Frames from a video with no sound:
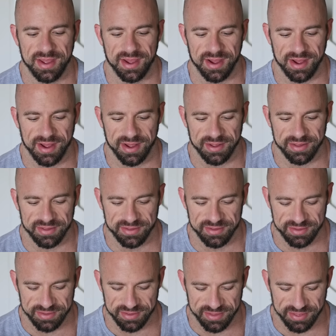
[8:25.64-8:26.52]
Uh,
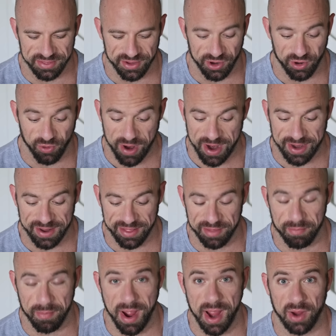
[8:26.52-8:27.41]
they're great
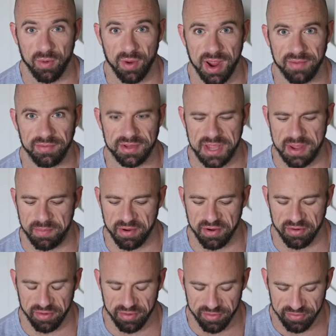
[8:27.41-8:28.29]
in the microwave to keep
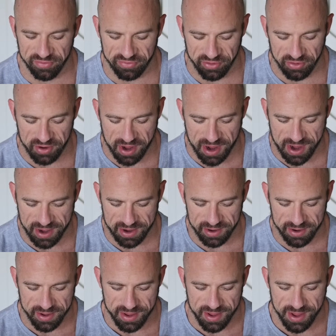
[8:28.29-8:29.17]
your food
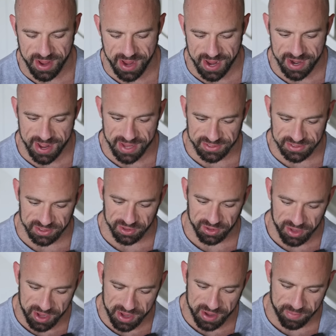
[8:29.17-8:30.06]
hot. And it has a
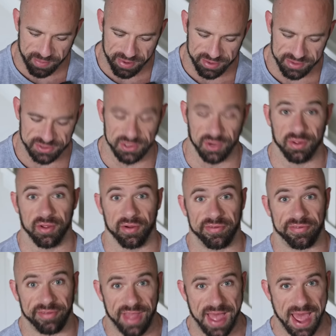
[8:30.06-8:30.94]
lip, so they're
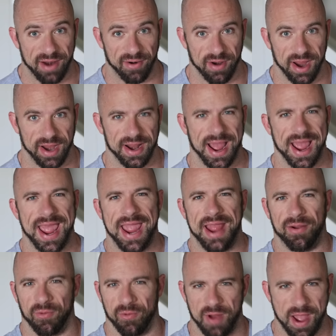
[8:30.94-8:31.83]
flat, right? I
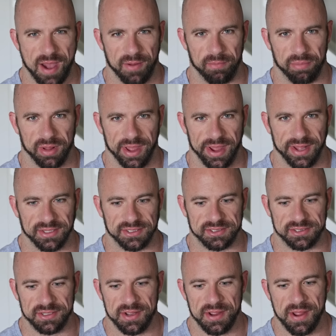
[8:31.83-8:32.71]
hate round
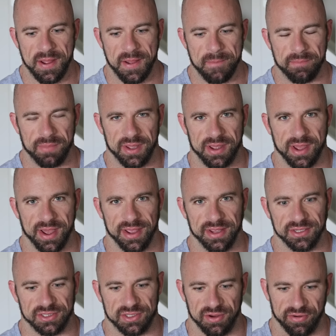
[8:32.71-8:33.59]
plates
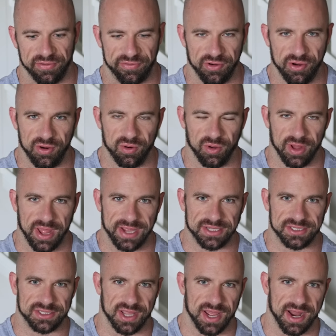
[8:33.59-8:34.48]
because their food will
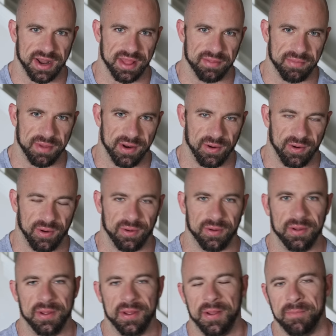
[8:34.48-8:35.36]
like slide in the
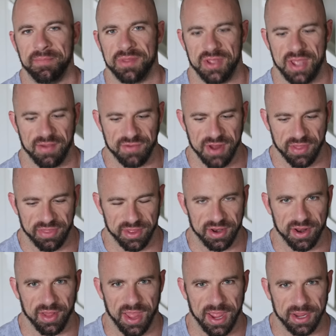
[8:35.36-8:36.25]
middle. You have
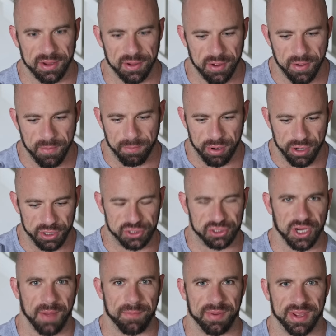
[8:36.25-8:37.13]
nothing to like
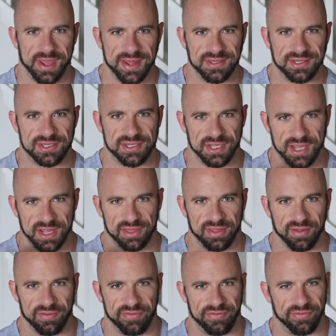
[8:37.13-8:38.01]
push up against to
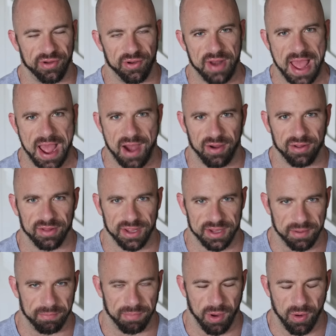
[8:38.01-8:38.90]
get the food out
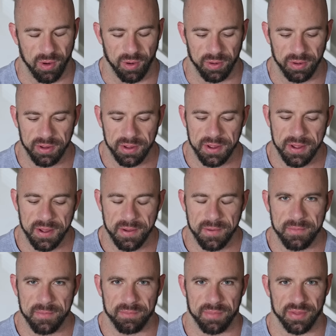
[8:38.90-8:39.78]
like a bowl.
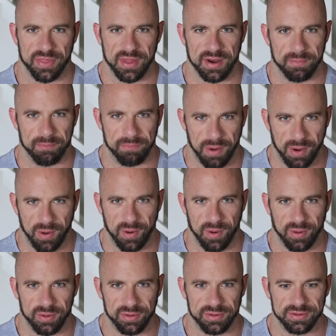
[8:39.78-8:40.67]
But then a
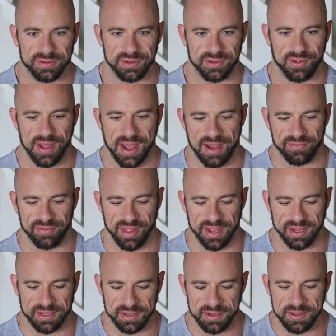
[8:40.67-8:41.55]
bowl, you have
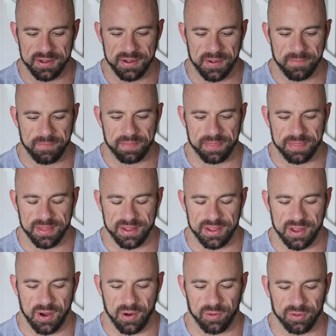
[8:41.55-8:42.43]
like
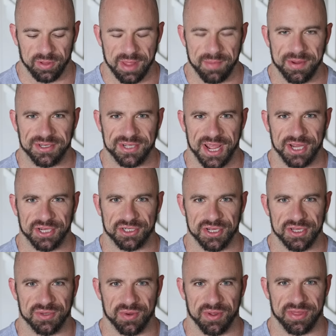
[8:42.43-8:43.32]
you know,
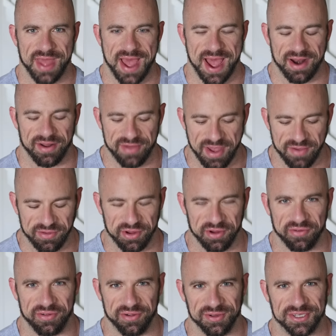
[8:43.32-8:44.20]
limitations with that of having
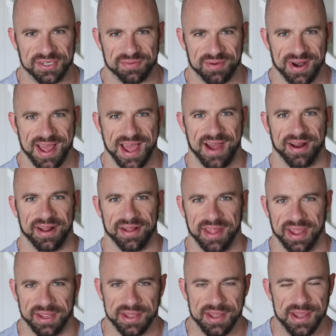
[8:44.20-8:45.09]
your food spread out and
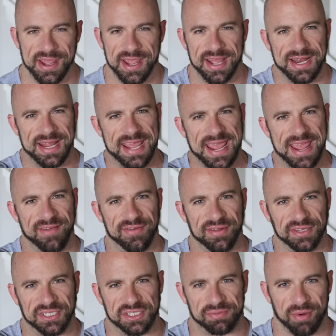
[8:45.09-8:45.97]
like an
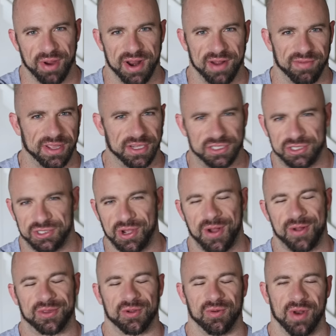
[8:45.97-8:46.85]
even spread of like
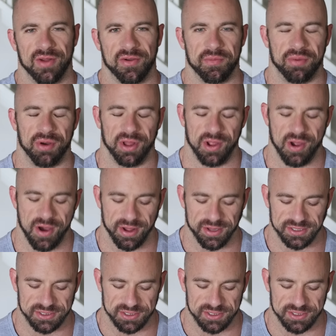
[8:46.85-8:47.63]
salt or whatever you're putting on.